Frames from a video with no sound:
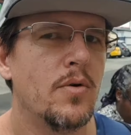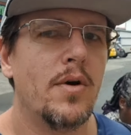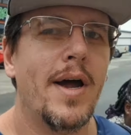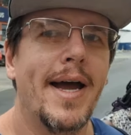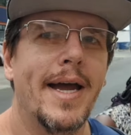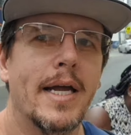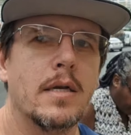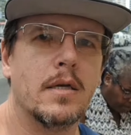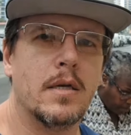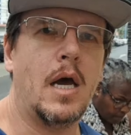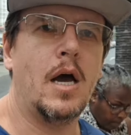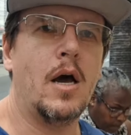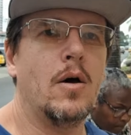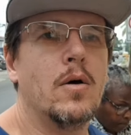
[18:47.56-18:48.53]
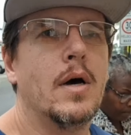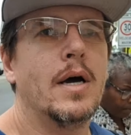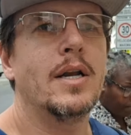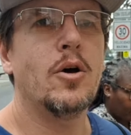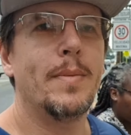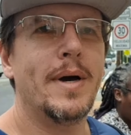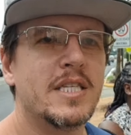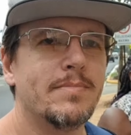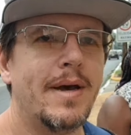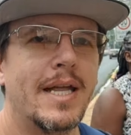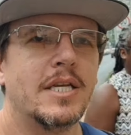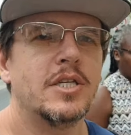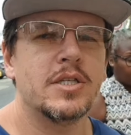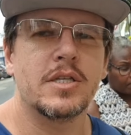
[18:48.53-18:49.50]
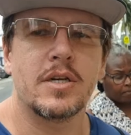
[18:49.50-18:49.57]
Right, now, I know my
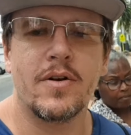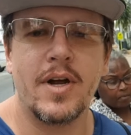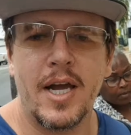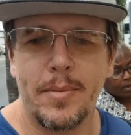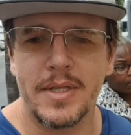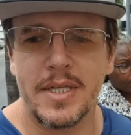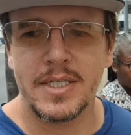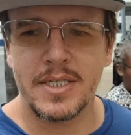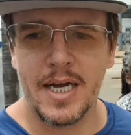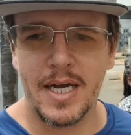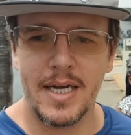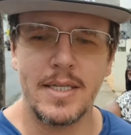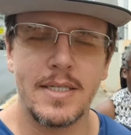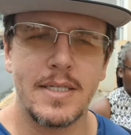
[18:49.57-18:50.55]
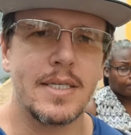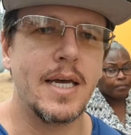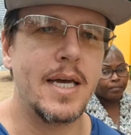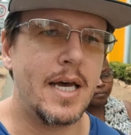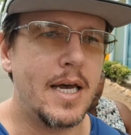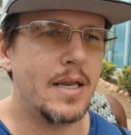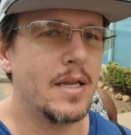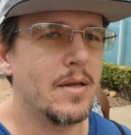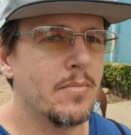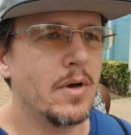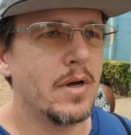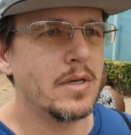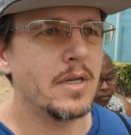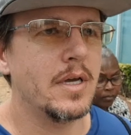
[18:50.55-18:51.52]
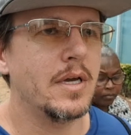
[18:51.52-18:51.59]
Spanish isn't great, but the sign said
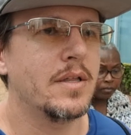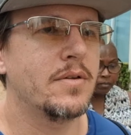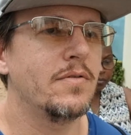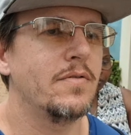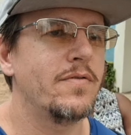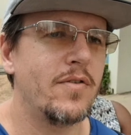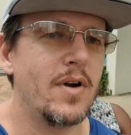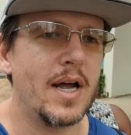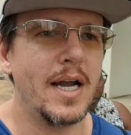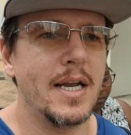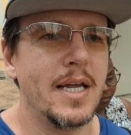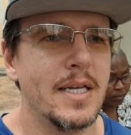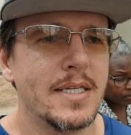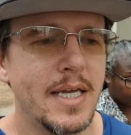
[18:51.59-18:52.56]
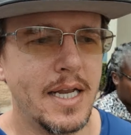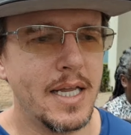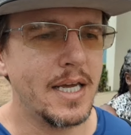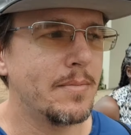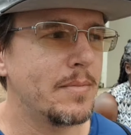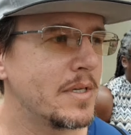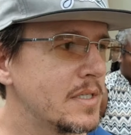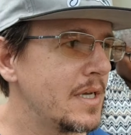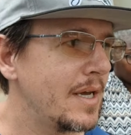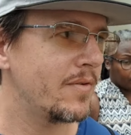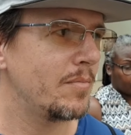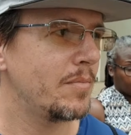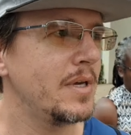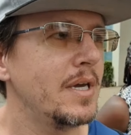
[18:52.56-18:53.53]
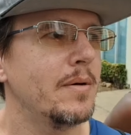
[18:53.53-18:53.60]
Monday through Friday, 10 a.m. to
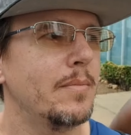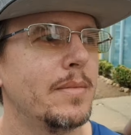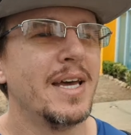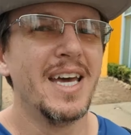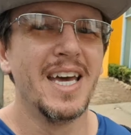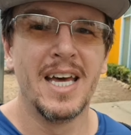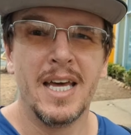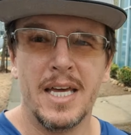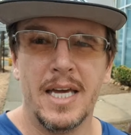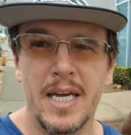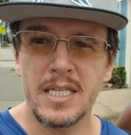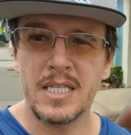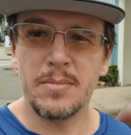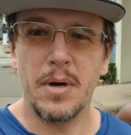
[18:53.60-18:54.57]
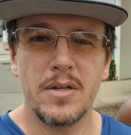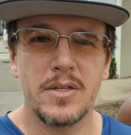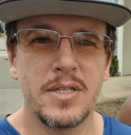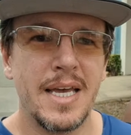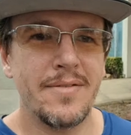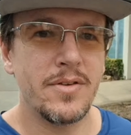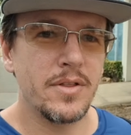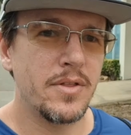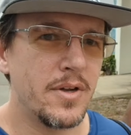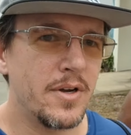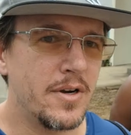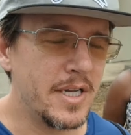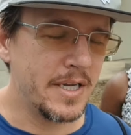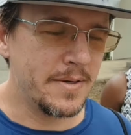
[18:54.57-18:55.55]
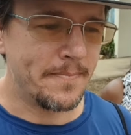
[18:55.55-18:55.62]
7 p.m. It's about
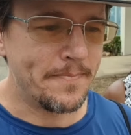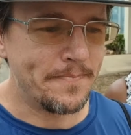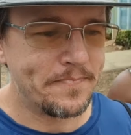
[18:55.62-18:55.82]
7:30,